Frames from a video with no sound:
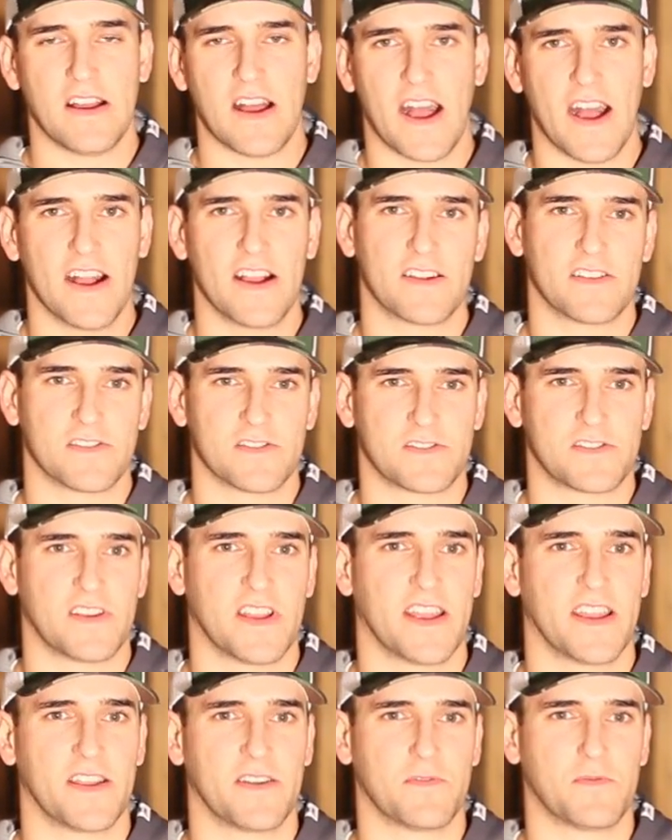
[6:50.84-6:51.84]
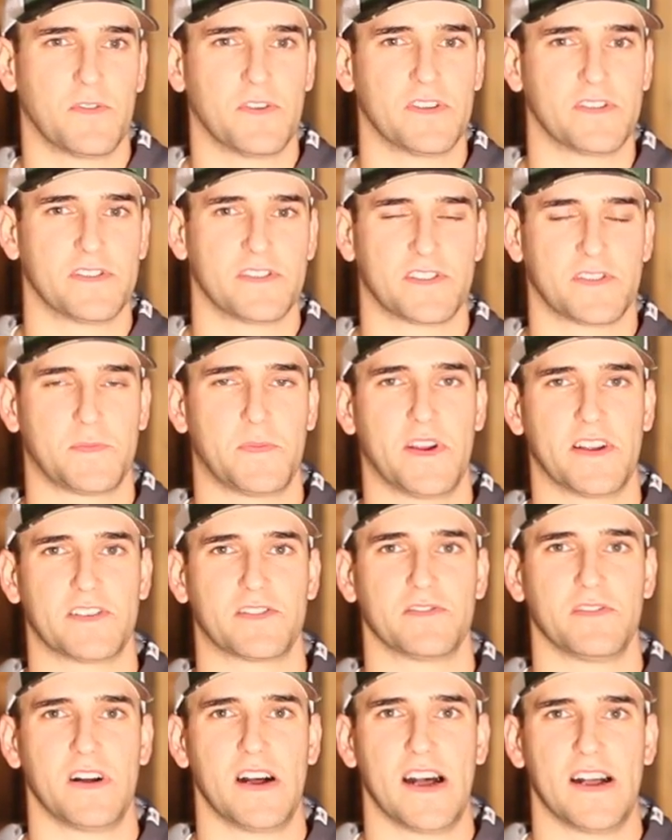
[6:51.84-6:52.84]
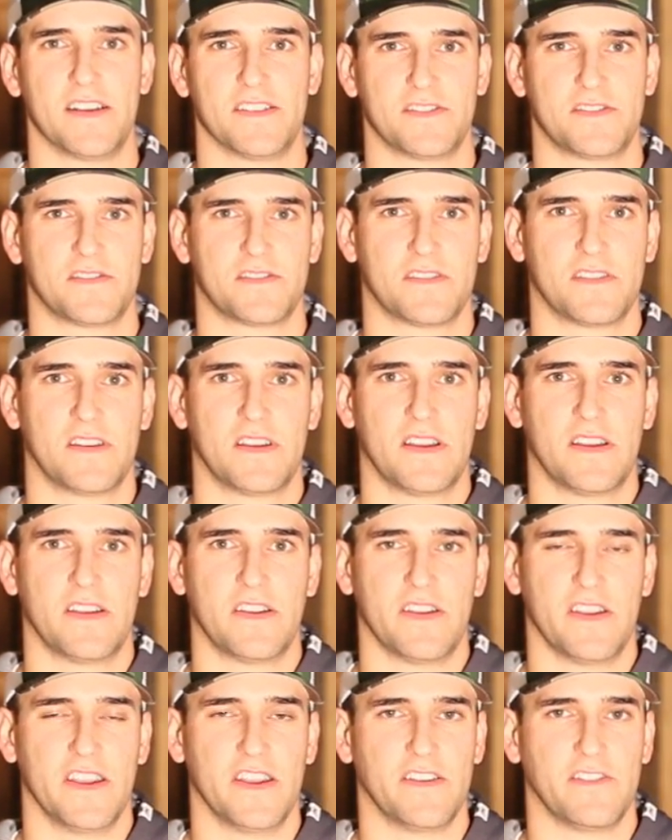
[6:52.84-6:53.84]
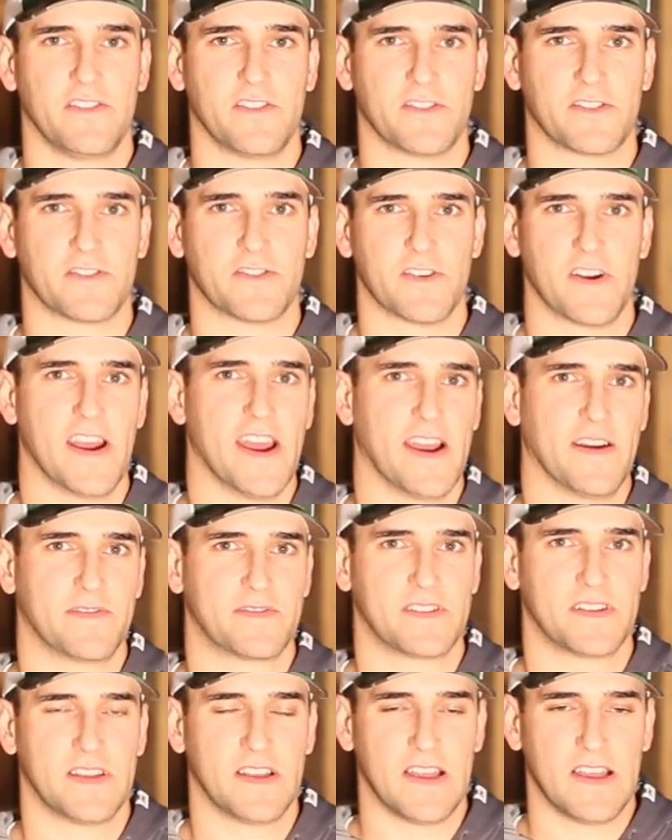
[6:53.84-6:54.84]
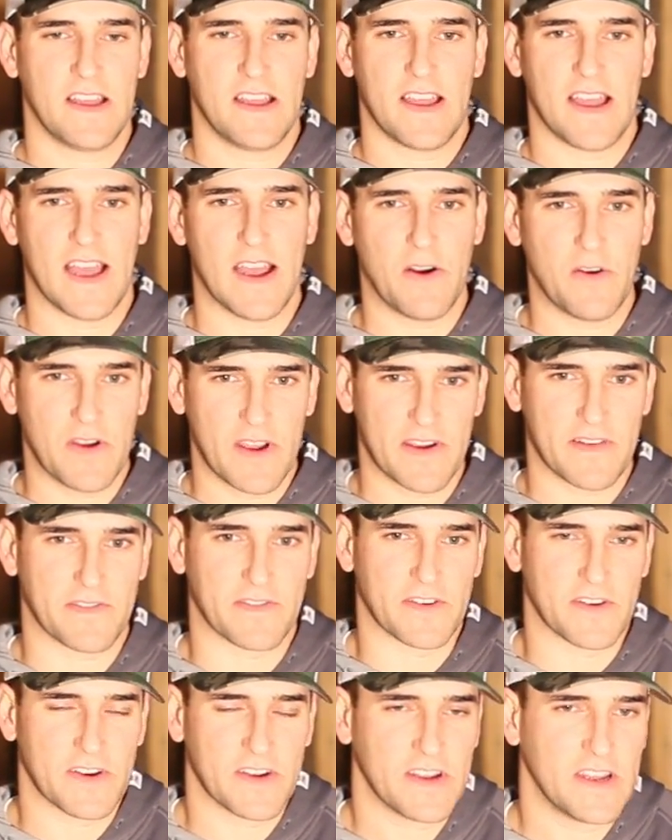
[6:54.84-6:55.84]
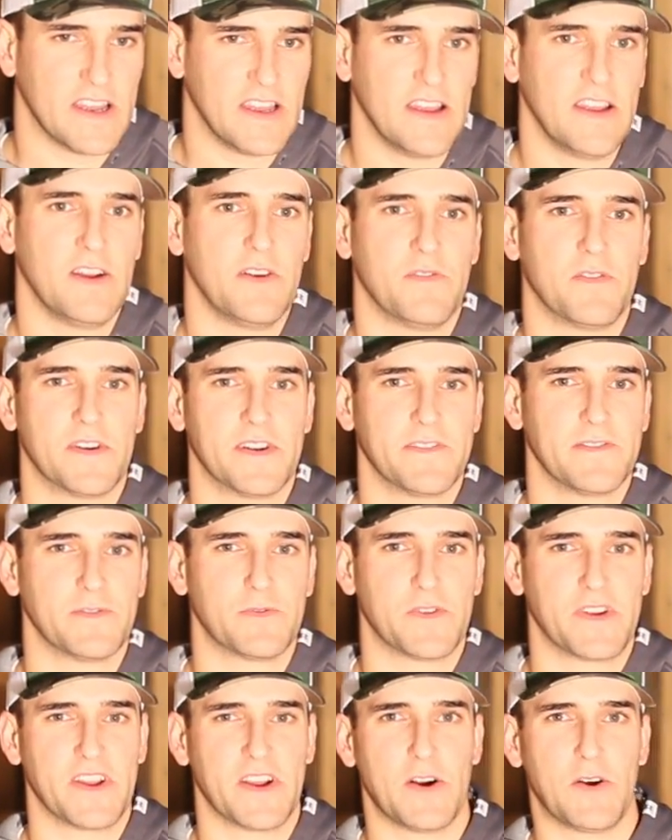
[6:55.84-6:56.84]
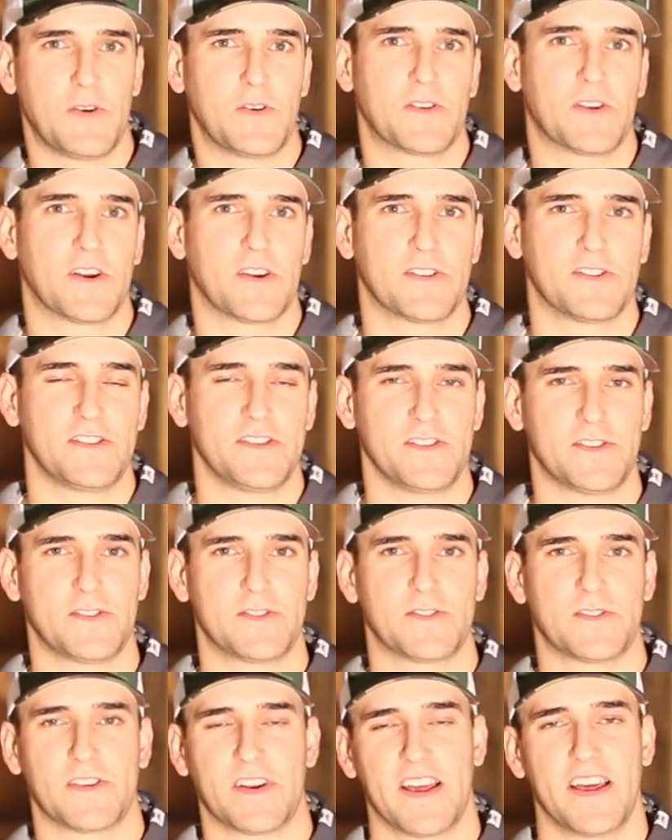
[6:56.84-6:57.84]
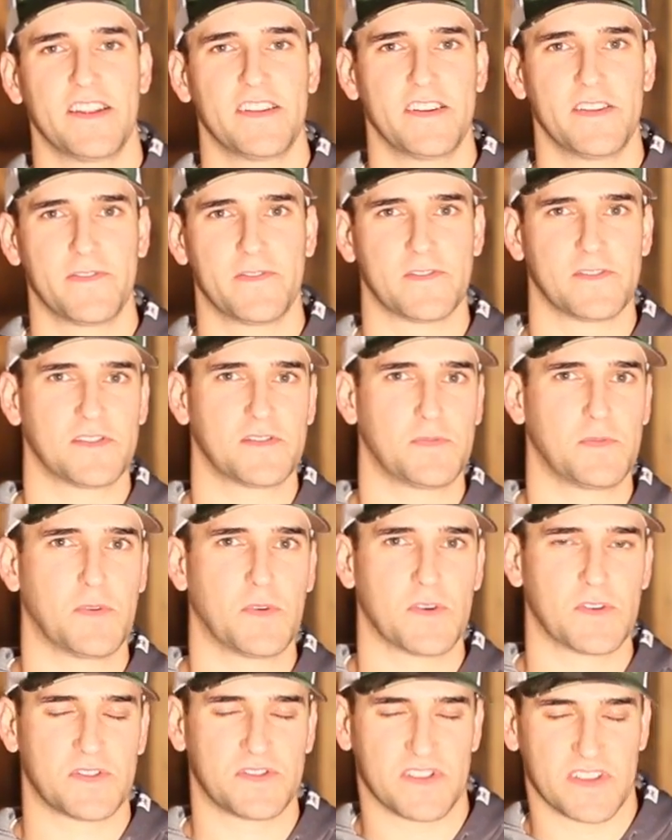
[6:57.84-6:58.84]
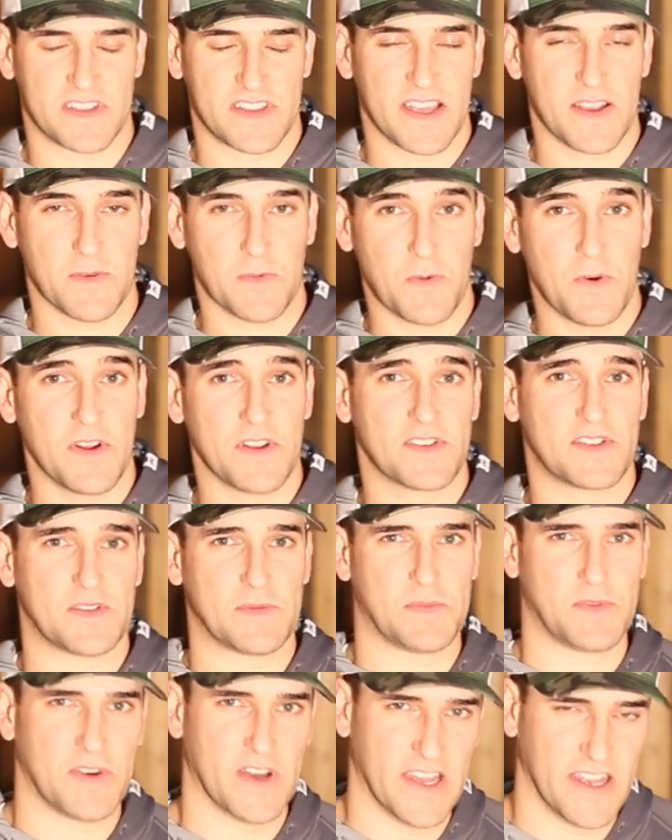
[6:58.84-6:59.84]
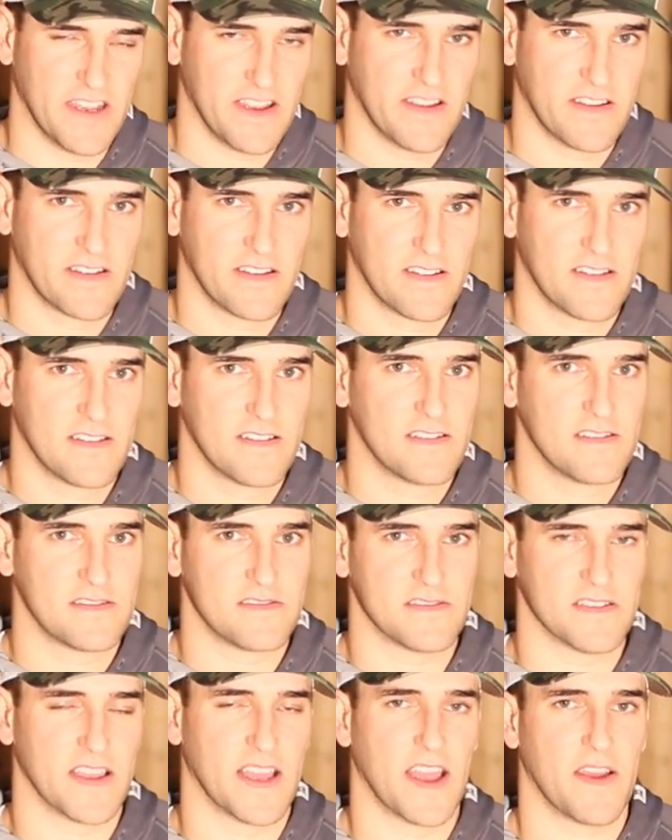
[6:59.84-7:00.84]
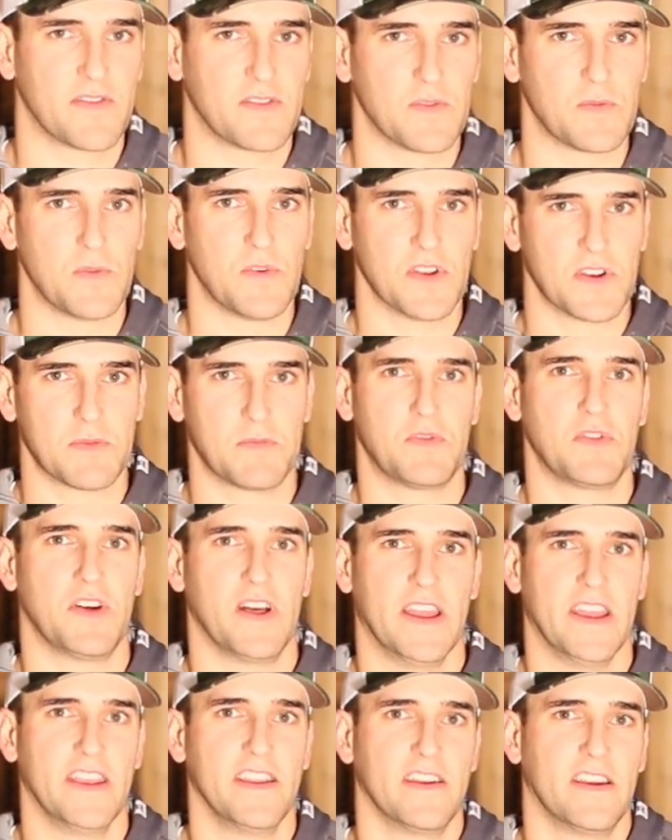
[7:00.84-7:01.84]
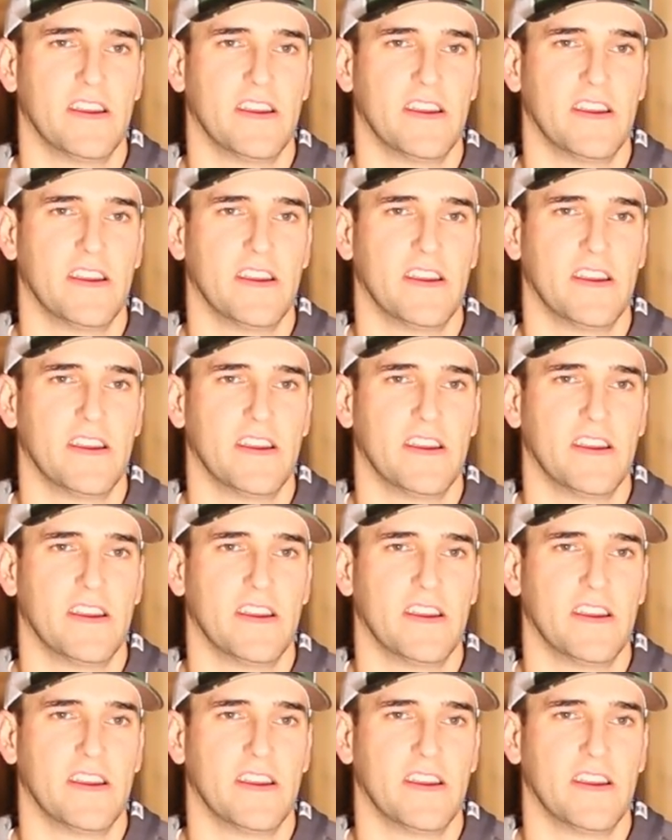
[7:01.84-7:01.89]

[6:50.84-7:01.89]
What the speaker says: I understand wanting to specialize in your craft. However, whenever we hold our children out of different sports that they want to play, they have to want to play.